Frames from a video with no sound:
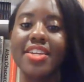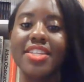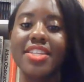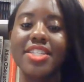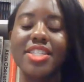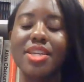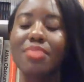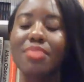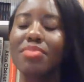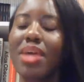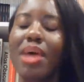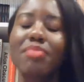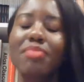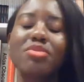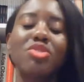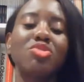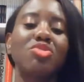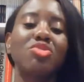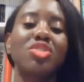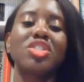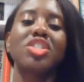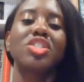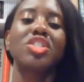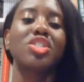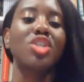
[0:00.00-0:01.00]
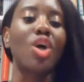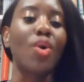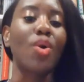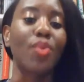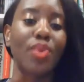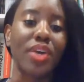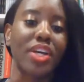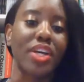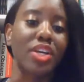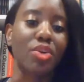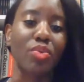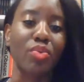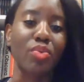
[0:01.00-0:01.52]
Sometimes you just don't
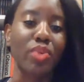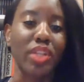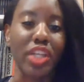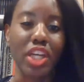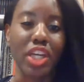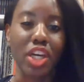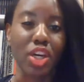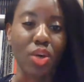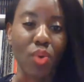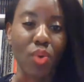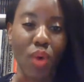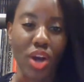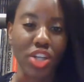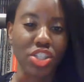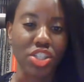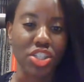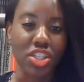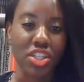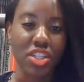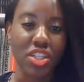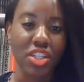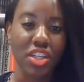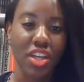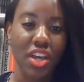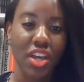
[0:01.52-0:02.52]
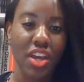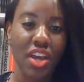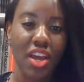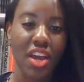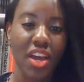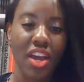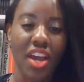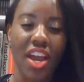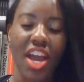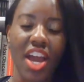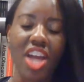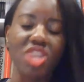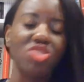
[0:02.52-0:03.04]
get a really good question
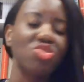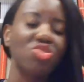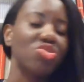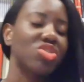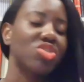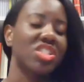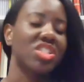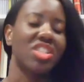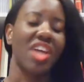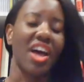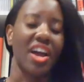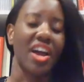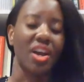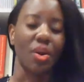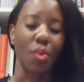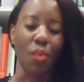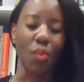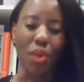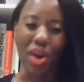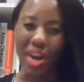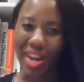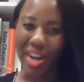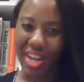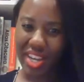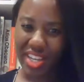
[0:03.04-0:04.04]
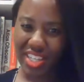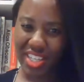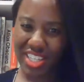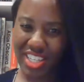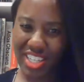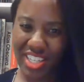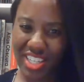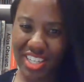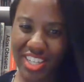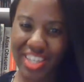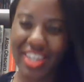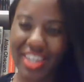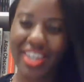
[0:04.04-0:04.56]
and you're just like, what?
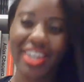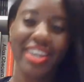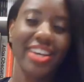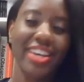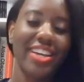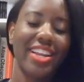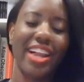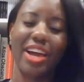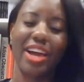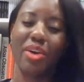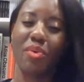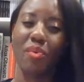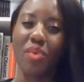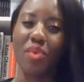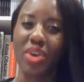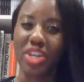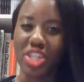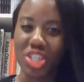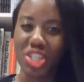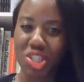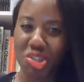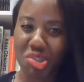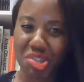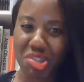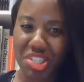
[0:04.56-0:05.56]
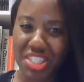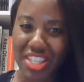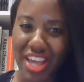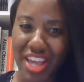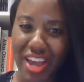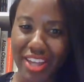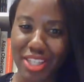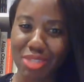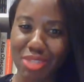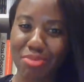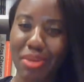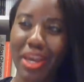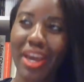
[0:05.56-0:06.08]
What did you just
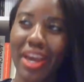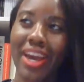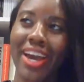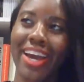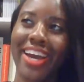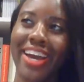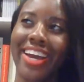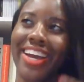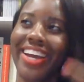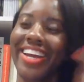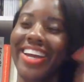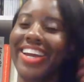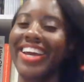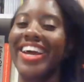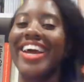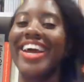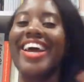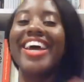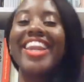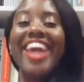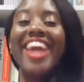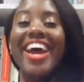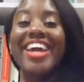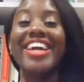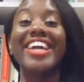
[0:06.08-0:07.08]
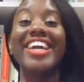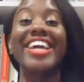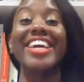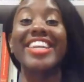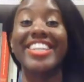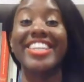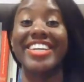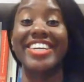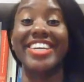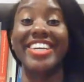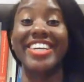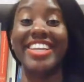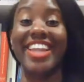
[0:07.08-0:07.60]
ask me? And I get
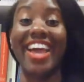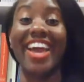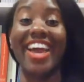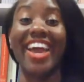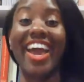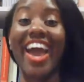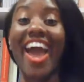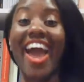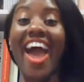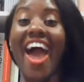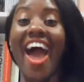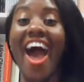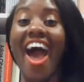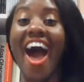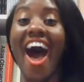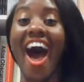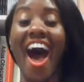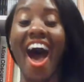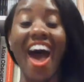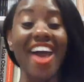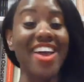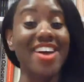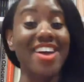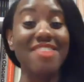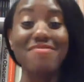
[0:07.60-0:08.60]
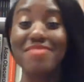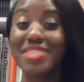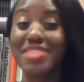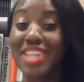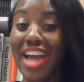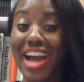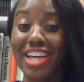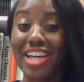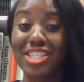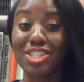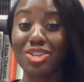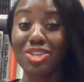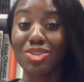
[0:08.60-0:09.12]
it. I have been
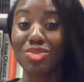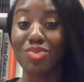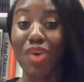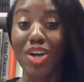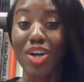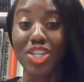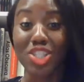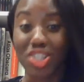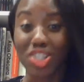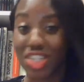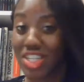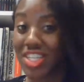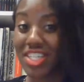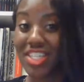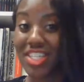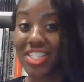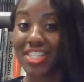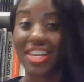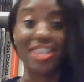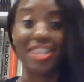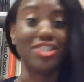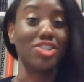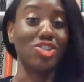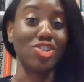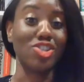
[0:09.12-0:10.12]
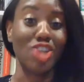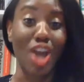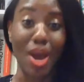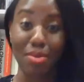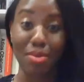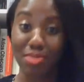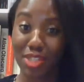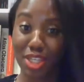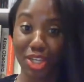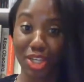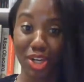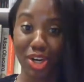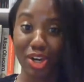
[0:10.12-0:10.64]
asked those questions as a job
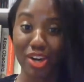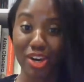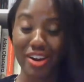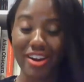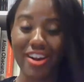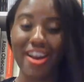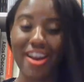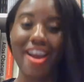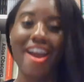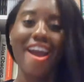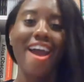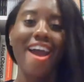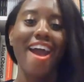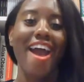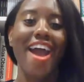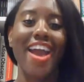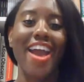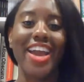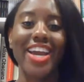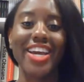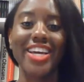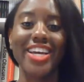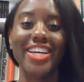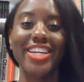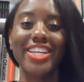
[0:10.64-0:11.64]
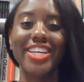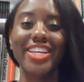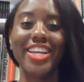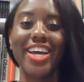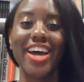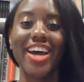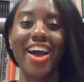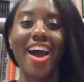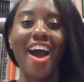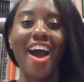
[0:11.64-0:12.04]
seeker, and